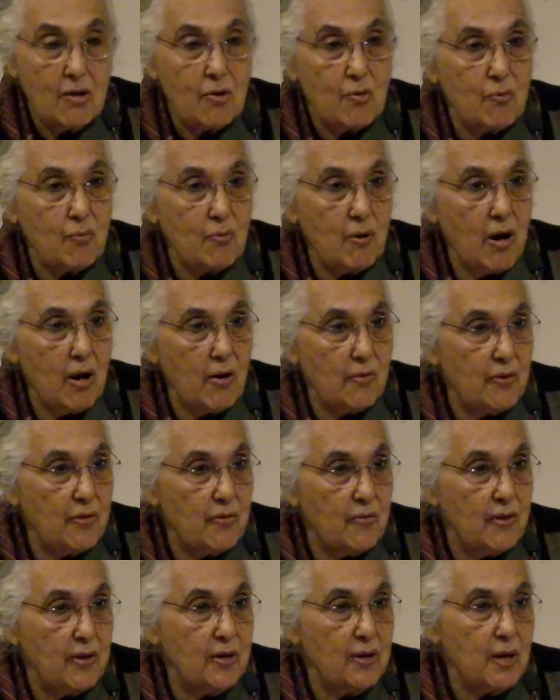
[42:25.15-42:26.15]
rather
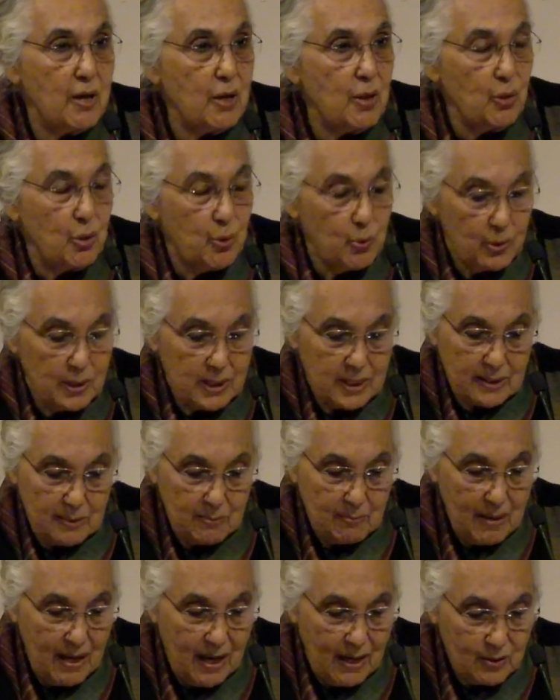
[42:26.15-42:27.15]
than
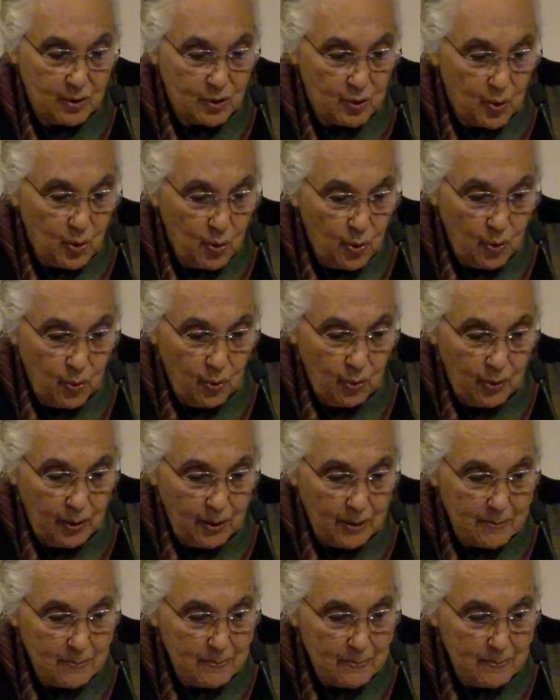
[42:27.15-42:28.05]
Hinduism as a whole.